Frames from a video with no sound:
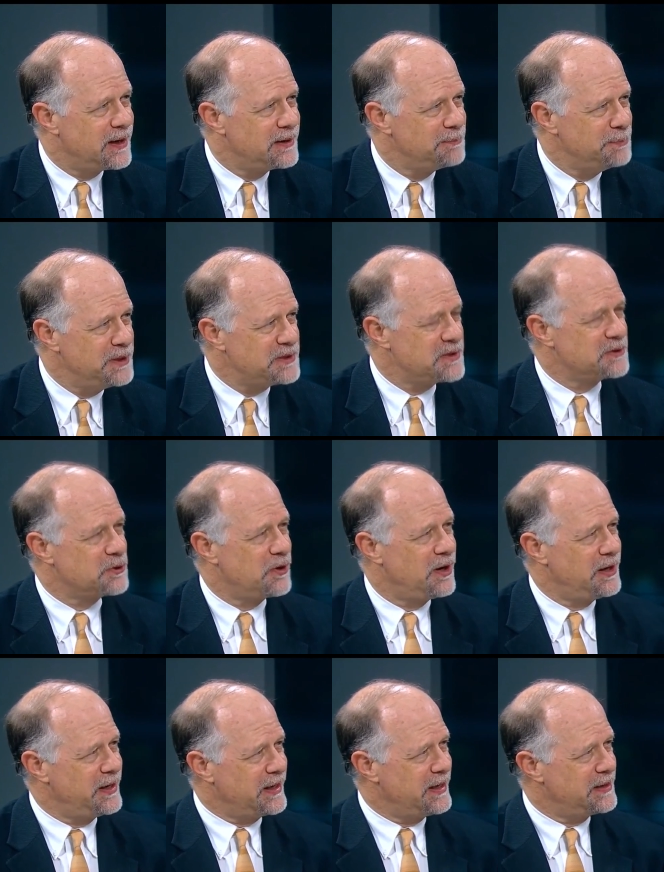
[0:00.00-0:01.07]
Mises or
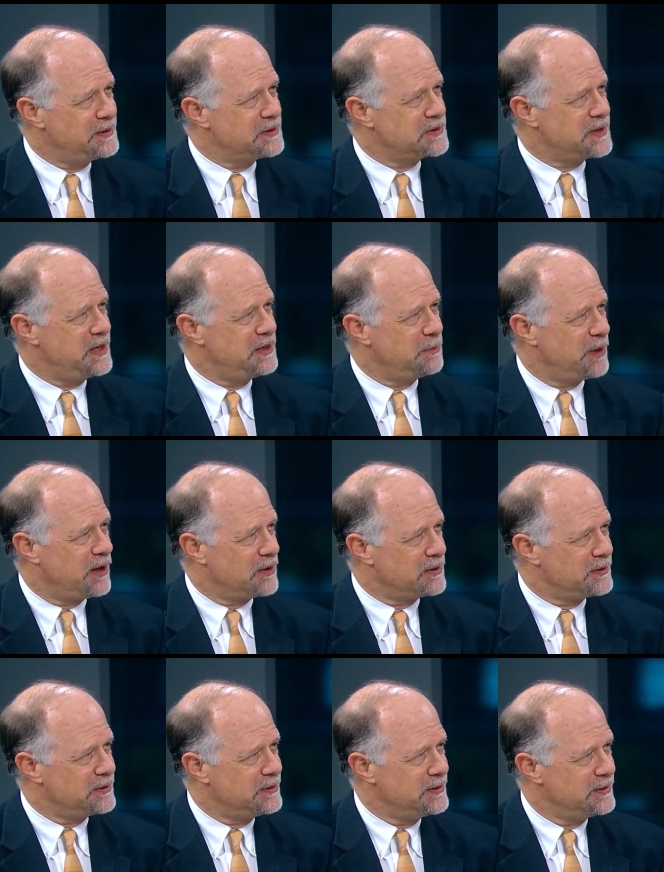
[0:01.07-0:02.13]
Hayek had to say about
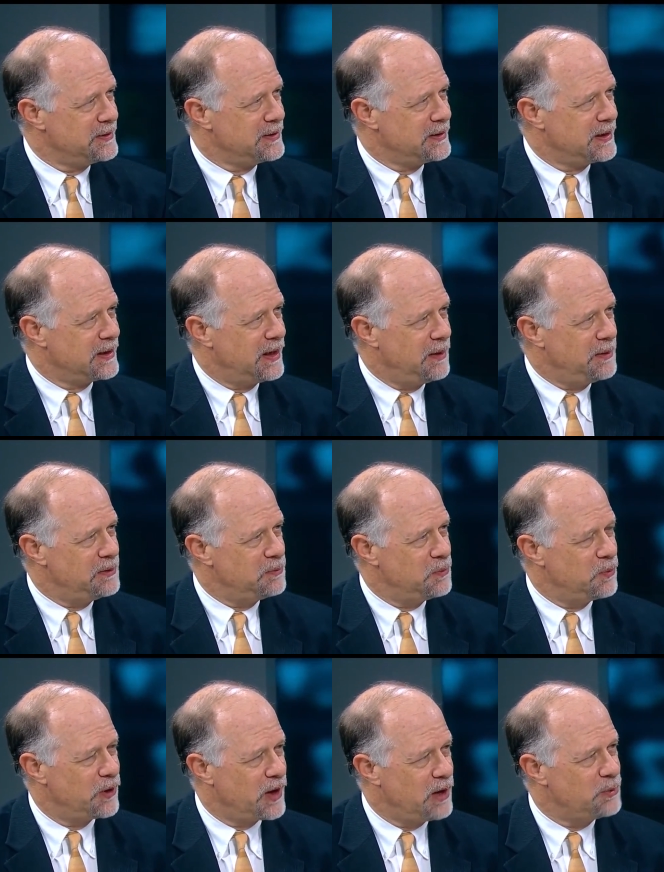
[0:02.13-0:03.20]
it. I mean,
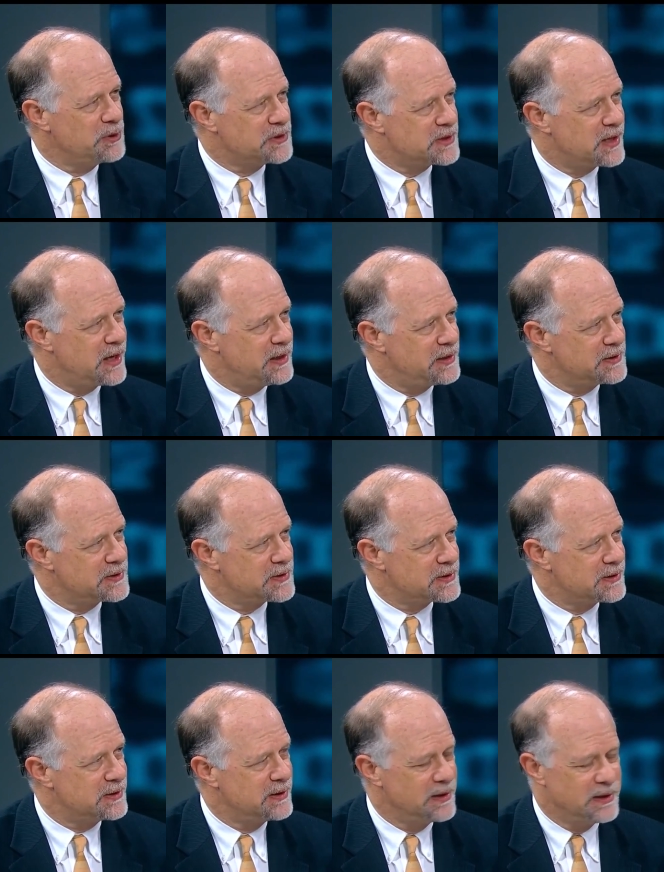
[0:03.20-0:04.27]
what I would say
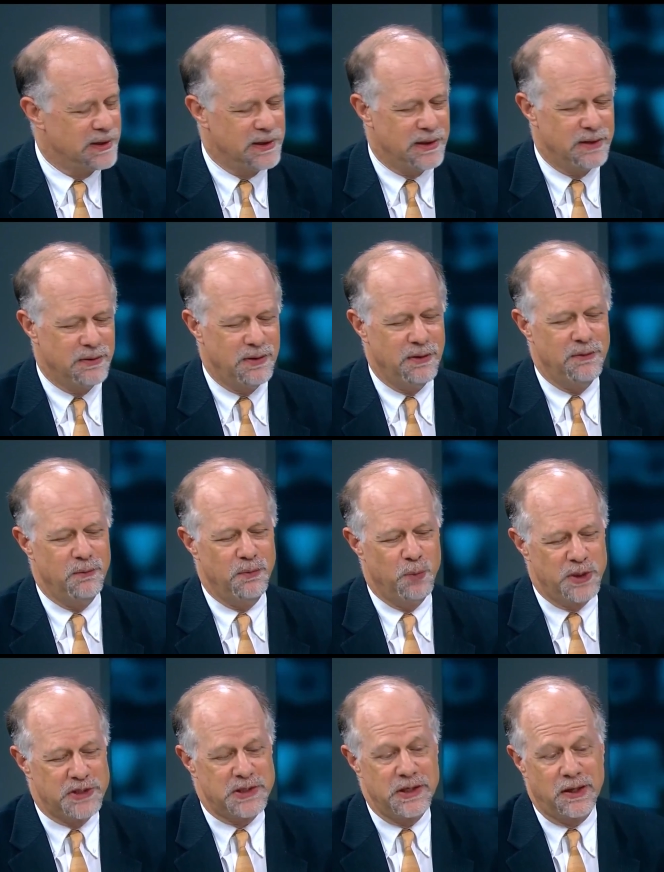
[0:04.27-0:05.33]
is
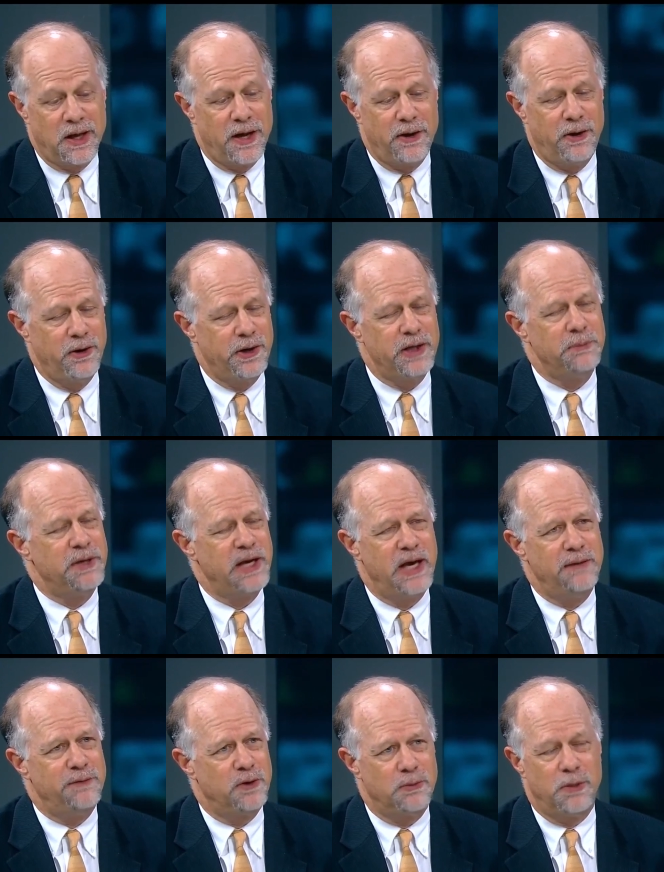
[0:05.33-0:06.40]
we see a lot of herding
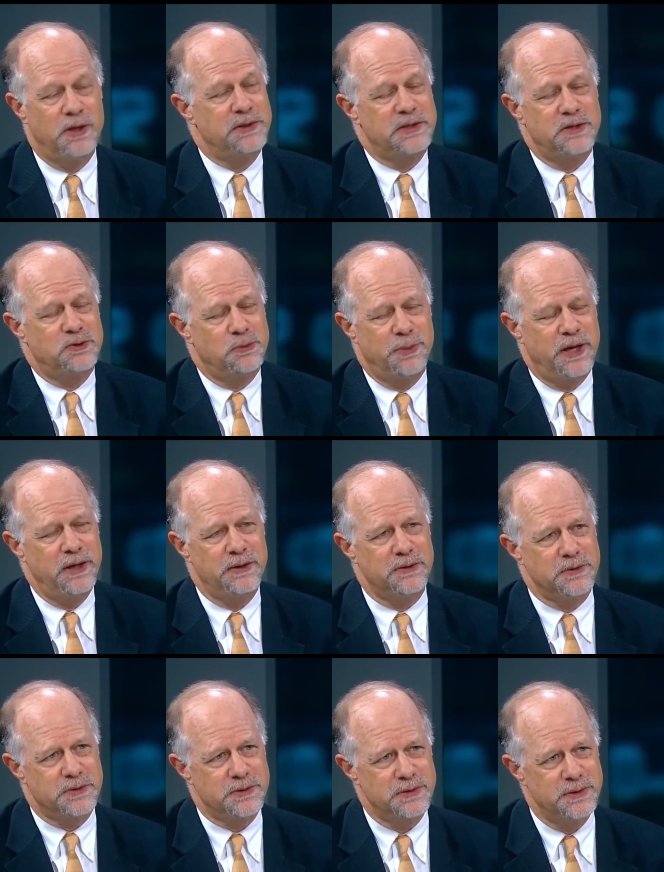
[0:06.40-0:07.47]
behavior among central
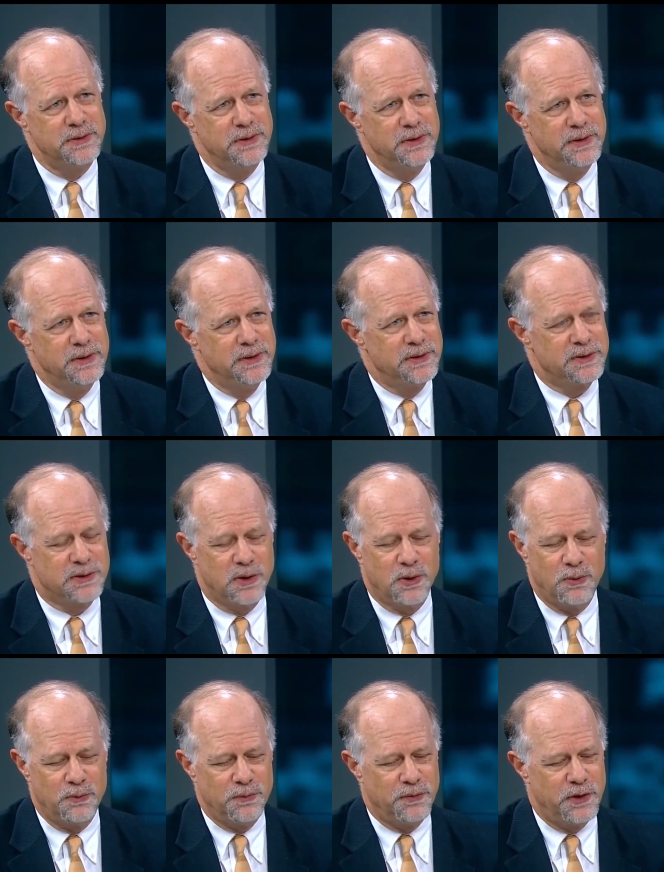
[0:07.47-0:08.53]
bankers.
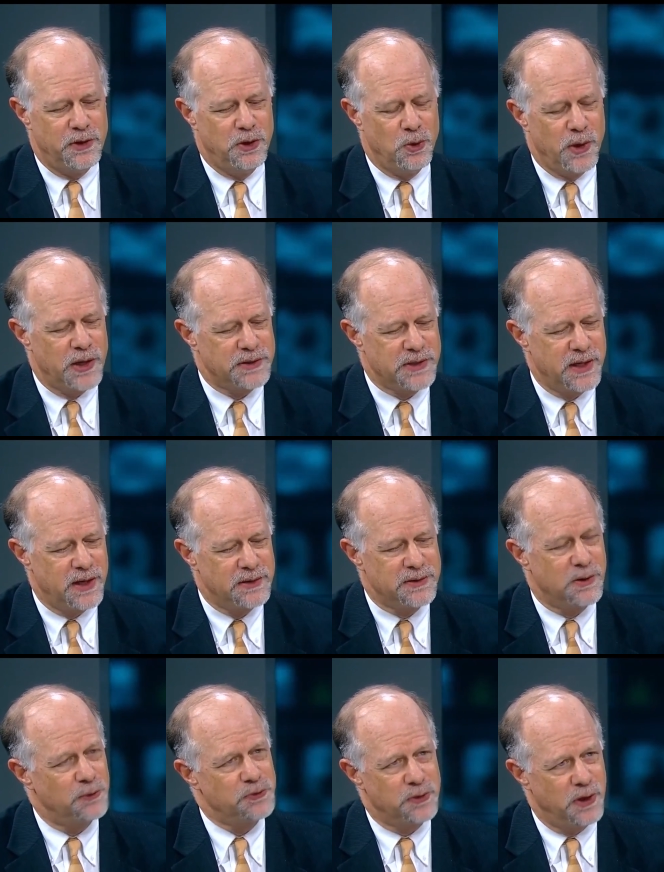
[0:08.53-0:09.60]
So the U.S.
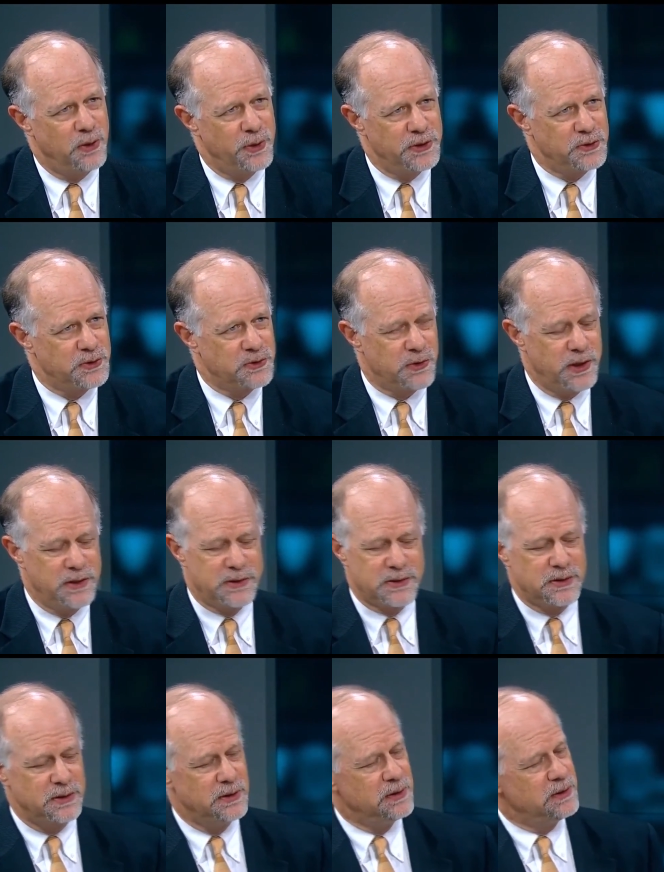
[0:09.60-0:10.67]
has ultra-low interest
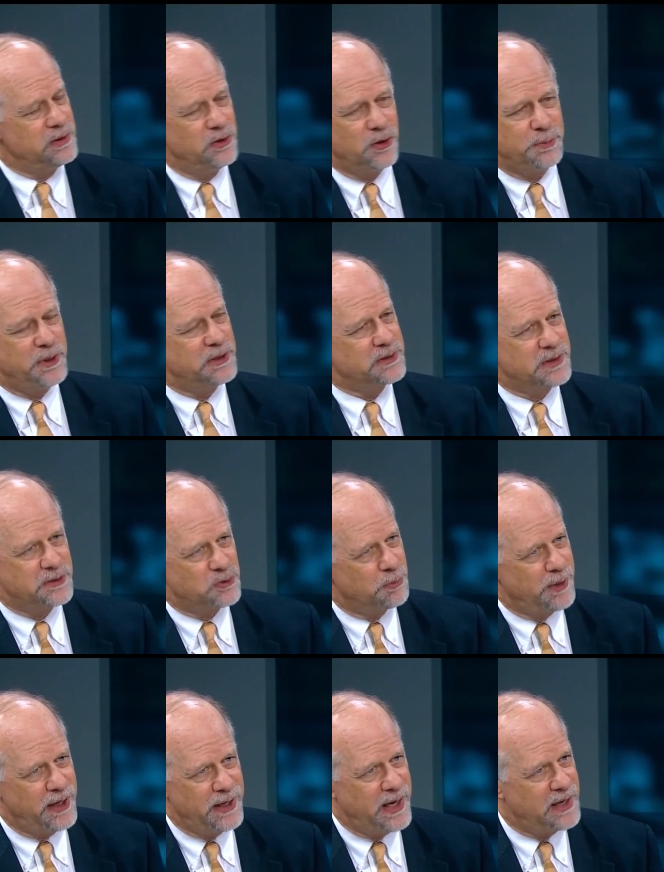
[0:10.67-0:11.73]
rates. European Central
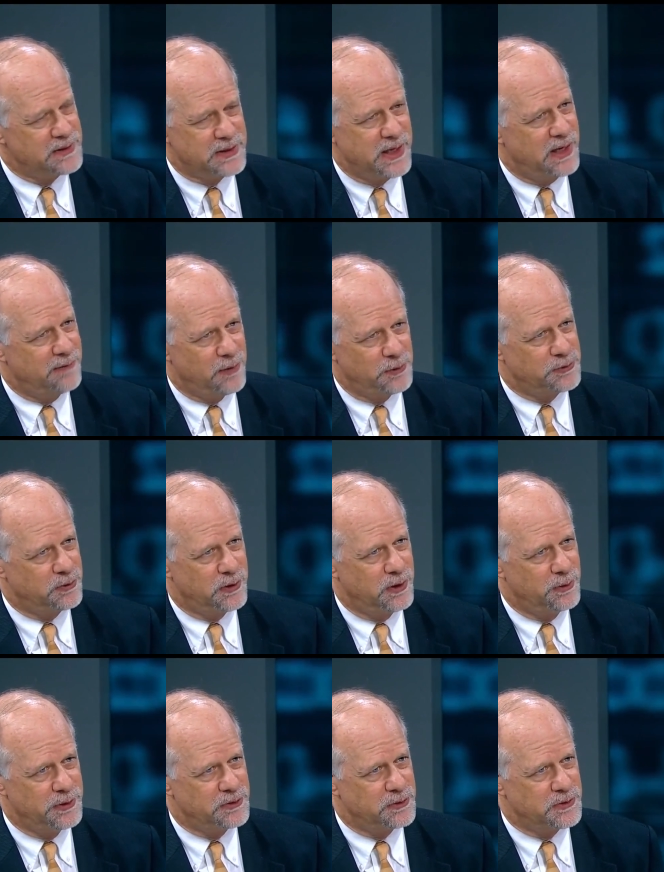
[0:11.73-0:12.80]
Bank has to have
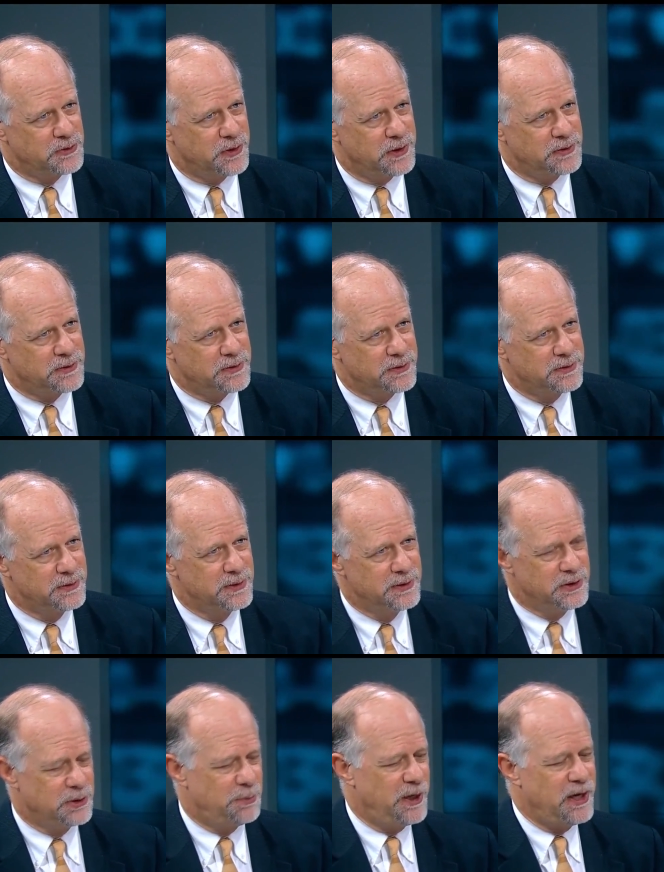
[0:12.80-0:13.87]
ultra-low interest rates.
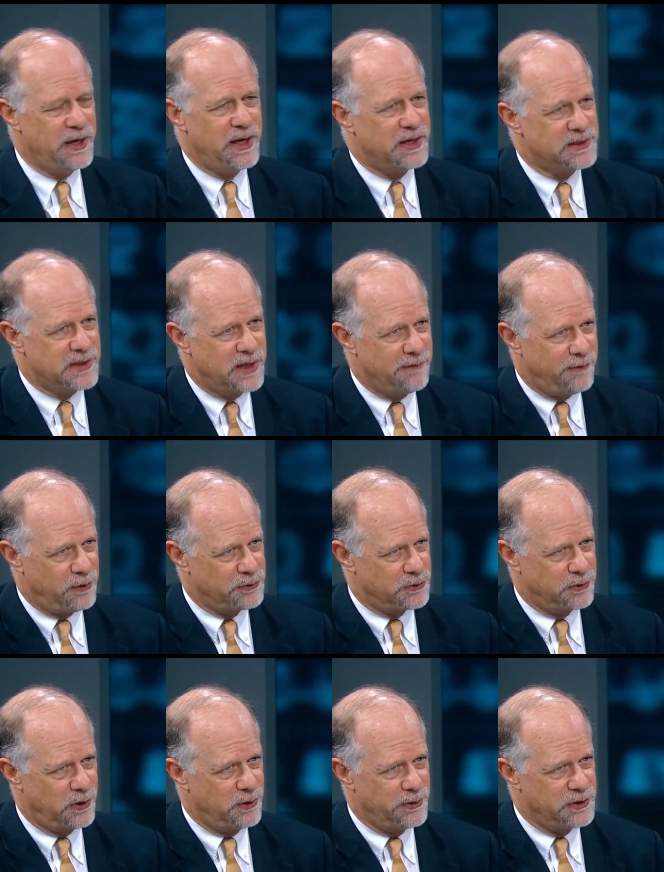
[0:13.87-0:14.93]
Japan has to have
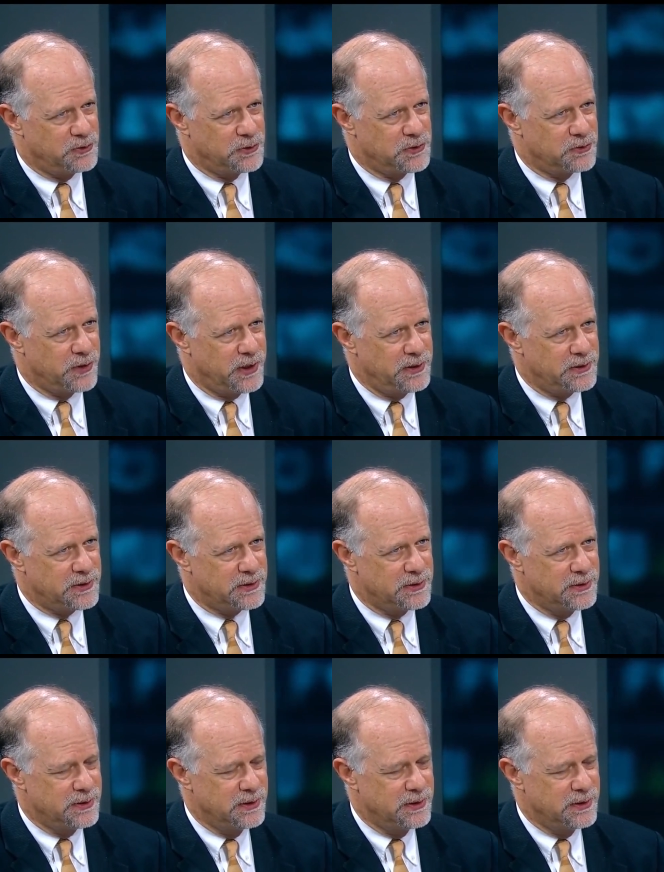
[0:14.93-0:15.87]
ultra-low interest rates.